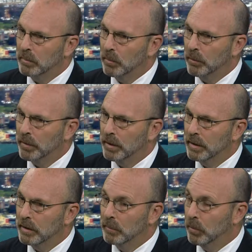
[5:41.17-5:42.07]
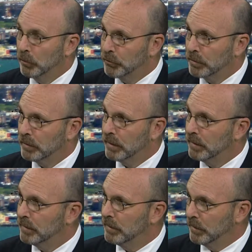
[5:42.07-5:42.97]
both a composer
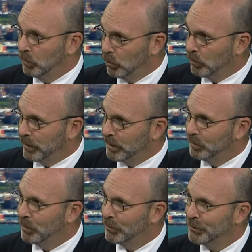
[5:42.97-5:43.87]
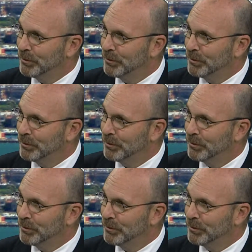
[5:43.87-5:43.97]
and an award-winning composer,